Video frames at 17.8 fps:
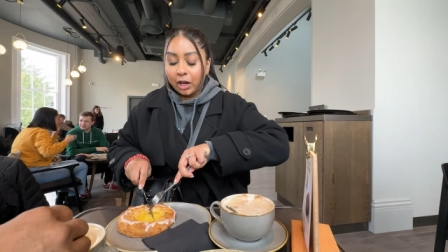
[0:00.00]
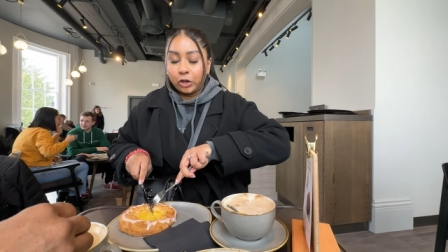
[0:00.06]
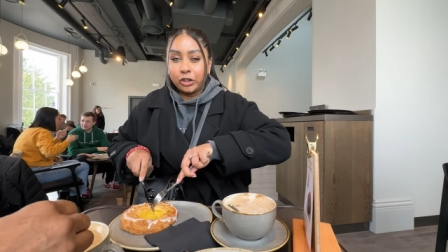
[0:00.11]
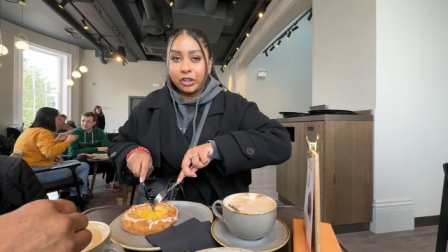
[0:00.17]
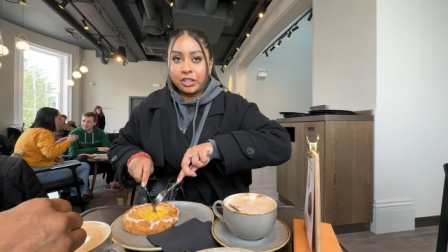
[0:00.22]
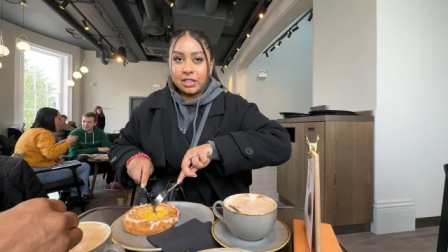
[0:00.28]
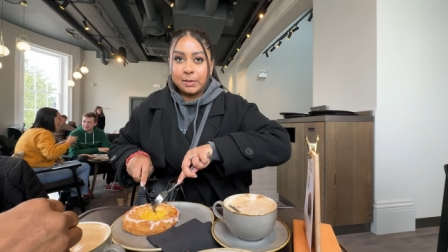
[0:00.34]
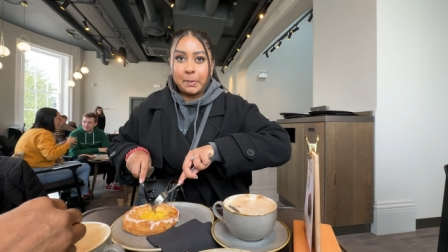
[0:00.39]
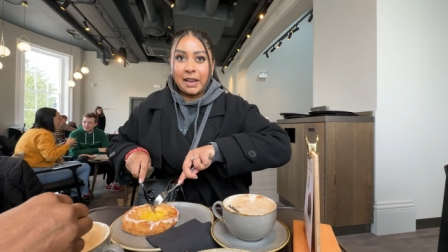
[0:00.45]
got
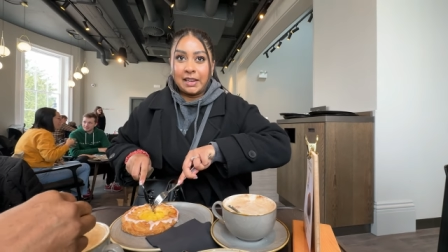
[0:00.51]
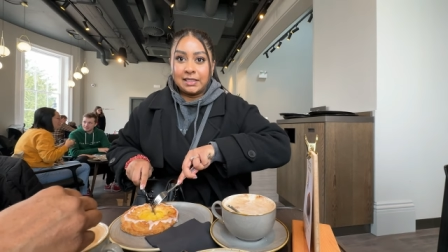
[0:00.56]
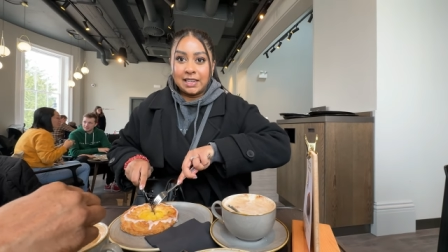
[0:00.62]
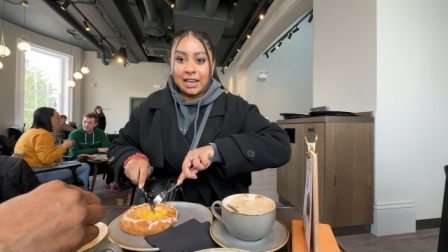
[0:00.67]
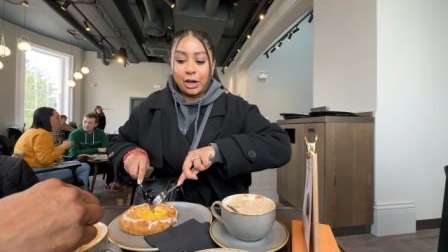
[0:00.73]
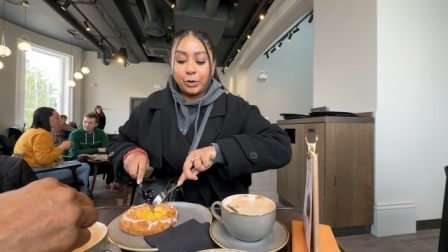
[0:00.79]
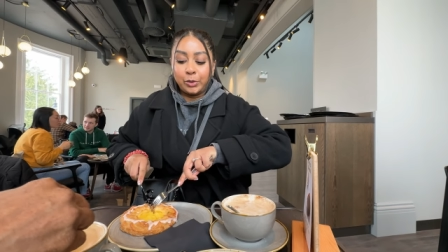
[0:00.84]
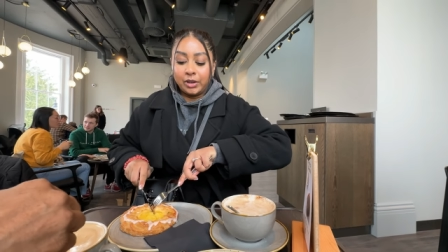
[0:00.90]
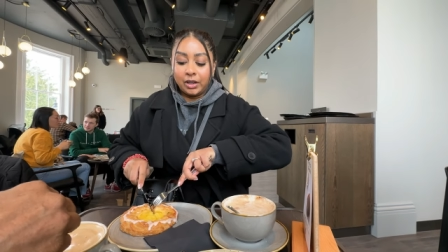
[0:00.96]
this
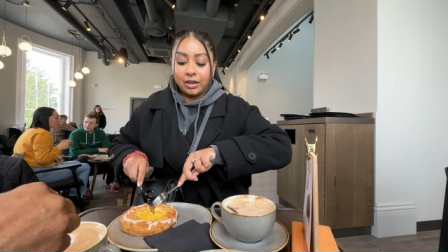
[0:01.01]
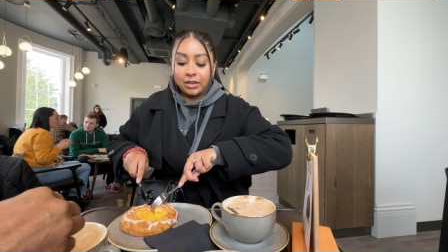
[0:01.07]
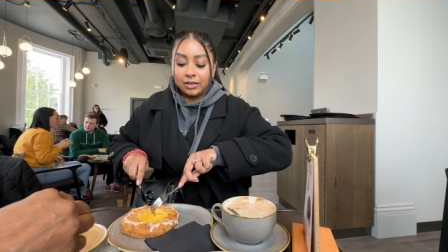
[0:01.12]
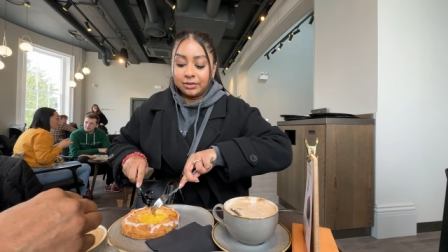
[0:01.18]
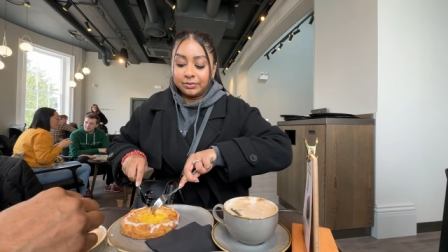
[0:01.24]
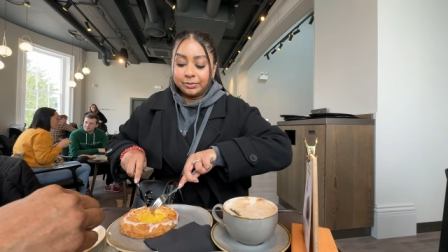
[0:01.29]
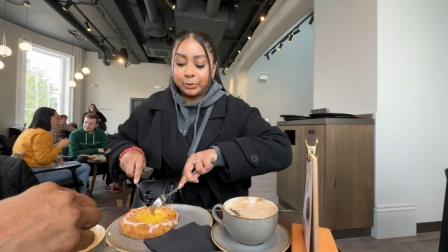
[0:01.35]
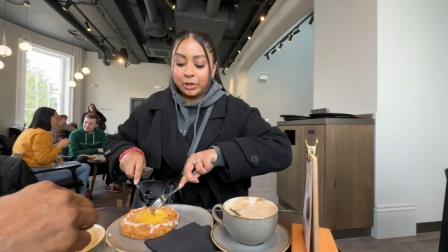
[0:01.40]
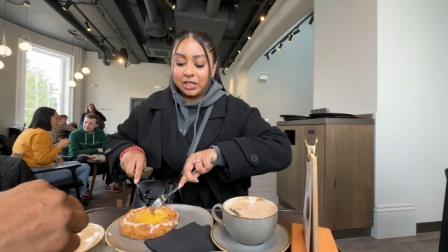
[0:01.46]
bandola,
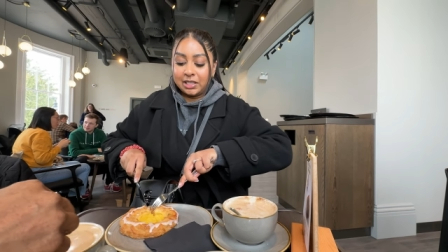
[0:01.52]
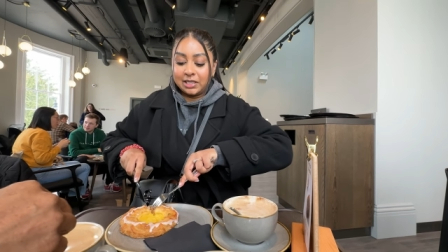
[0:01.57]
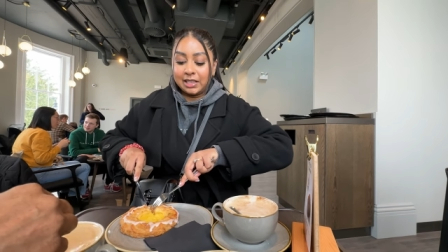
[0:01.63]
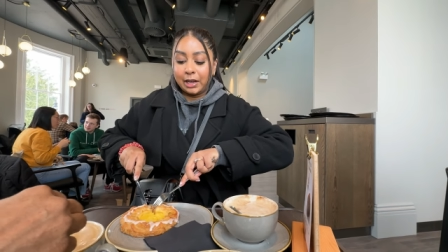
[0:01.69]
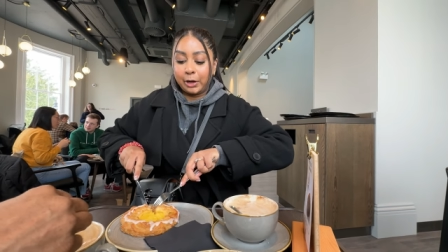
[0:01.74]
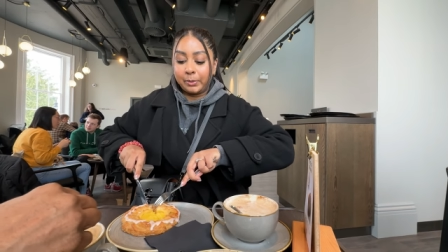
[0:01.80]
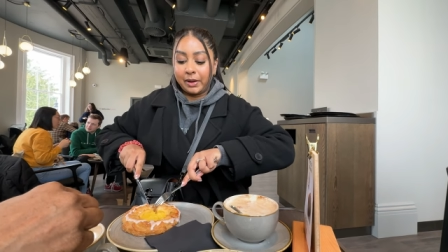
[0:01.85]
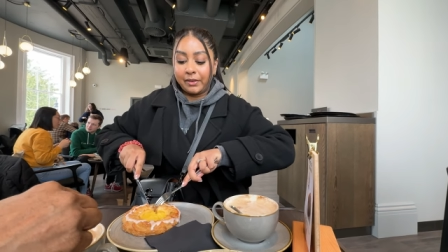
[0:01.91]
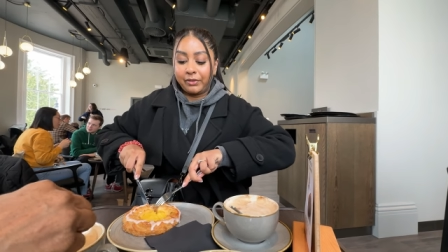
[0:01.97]
which is
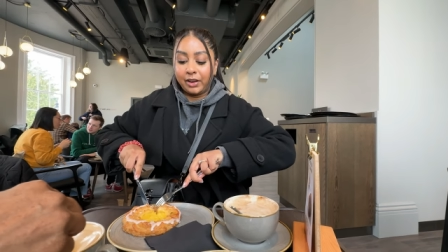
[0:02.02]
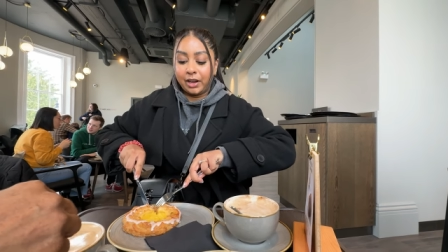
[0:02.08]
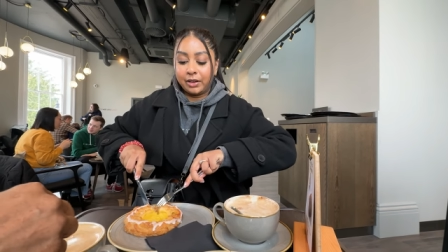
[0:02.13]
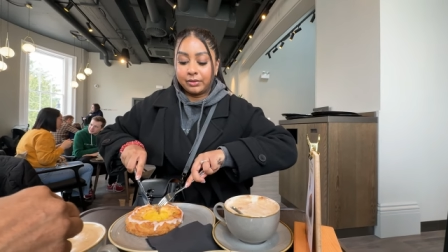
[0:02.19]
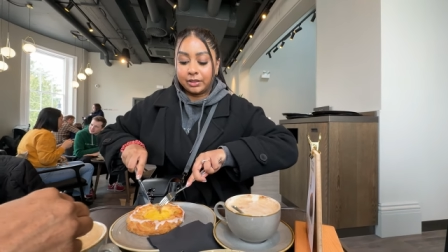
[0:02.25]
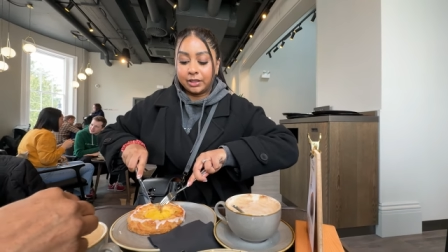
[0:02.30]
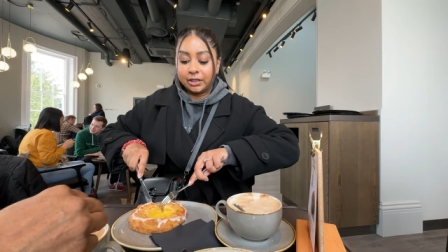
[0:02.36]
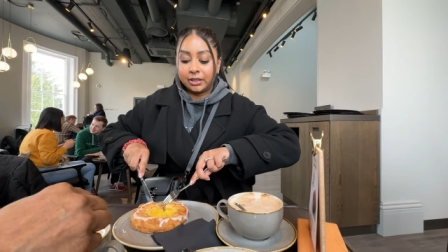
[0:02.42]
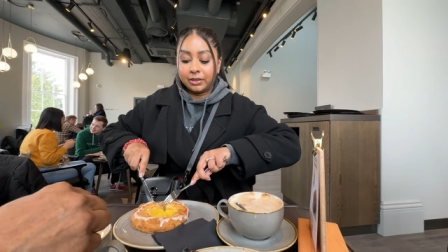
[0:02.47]
like my
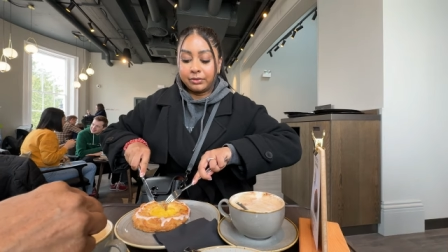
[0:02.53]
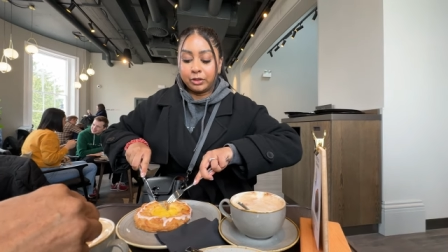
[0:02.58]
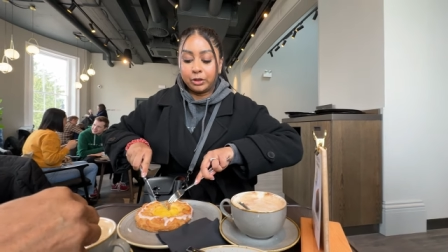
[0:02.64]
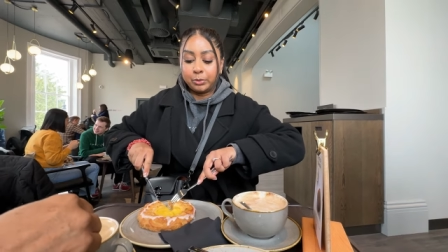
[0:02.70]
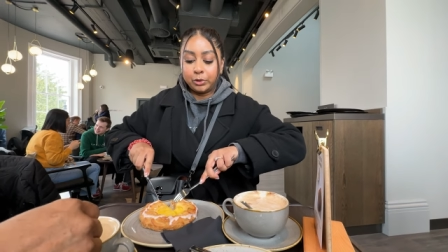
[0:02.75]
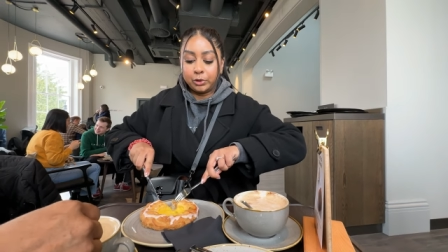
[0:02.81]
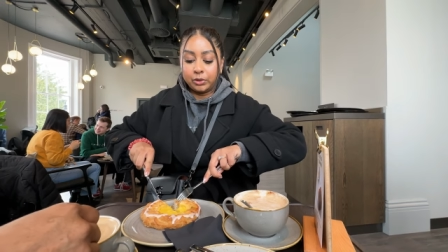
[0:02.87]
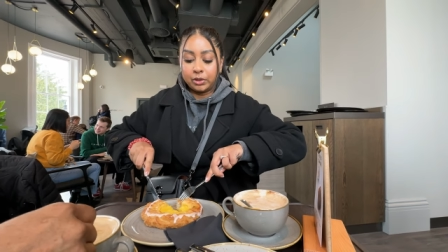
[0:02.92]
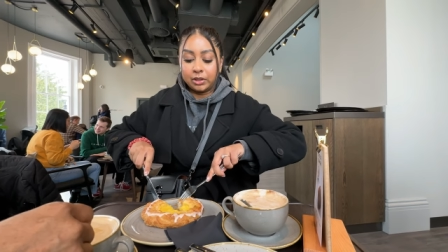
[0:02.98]
favourite from
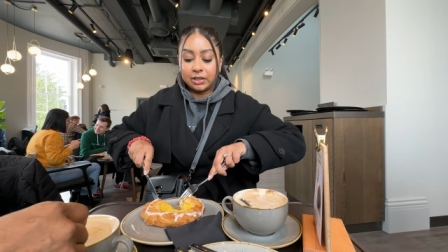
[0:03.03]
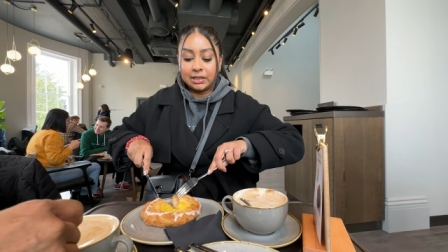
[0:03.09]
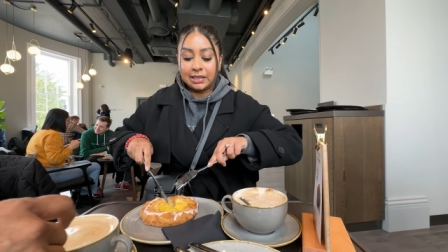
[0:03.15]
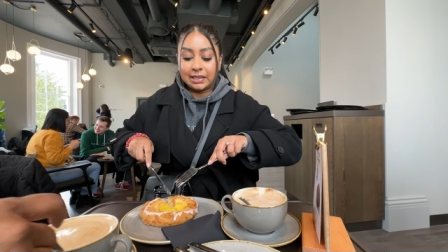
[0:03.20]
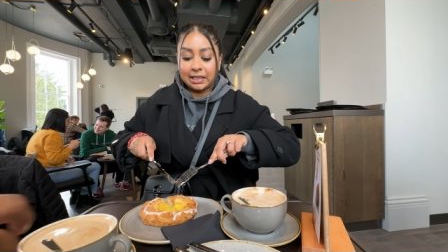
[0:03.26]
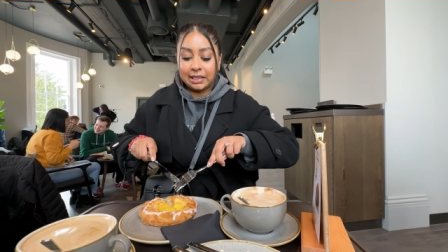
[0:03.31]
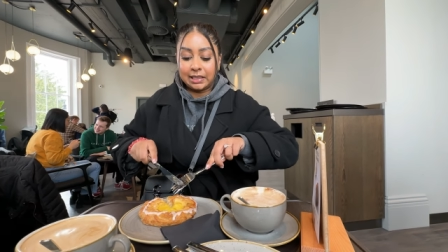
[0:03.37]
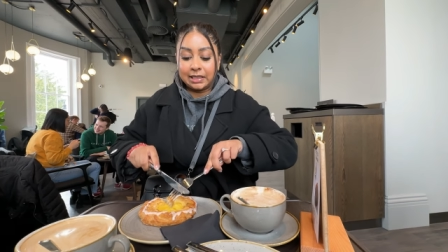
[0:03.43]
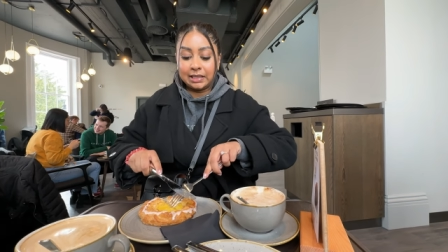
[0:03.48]
U N C D.